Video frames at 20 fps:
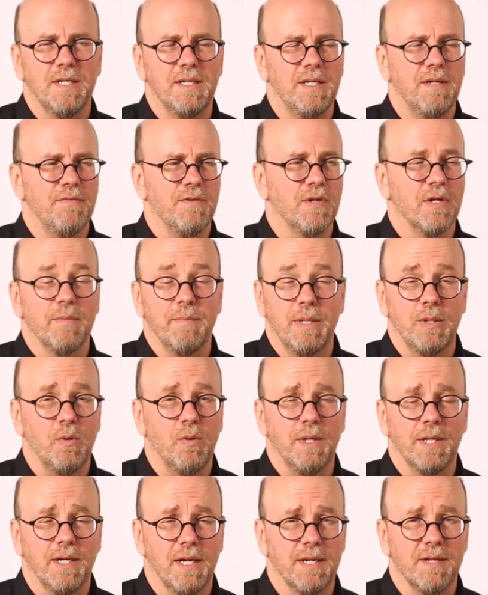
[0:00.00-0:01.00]
if you're going to be
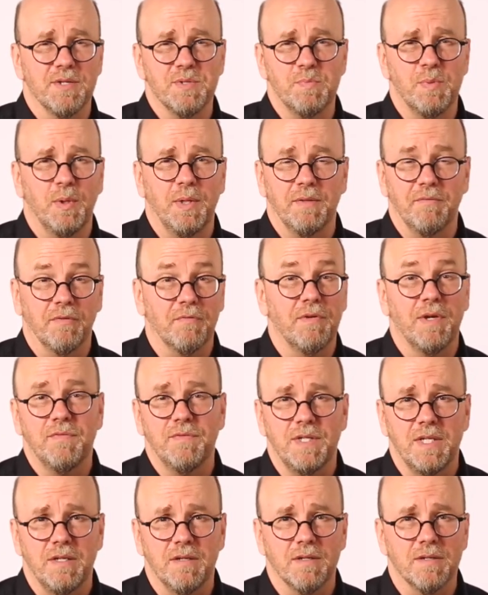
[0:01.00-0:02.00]
holding on to this building for
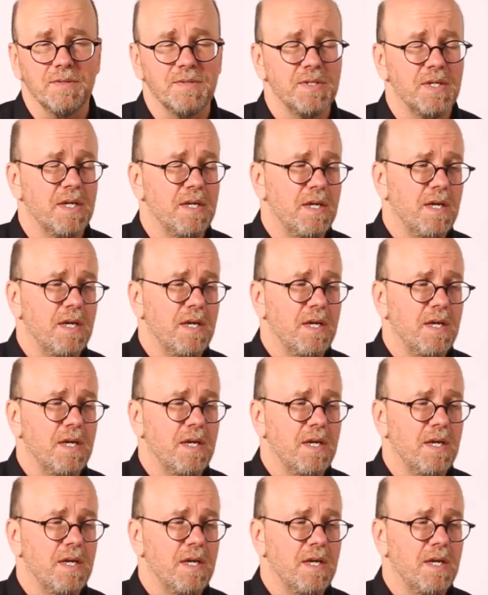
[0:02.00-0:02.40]
50 years.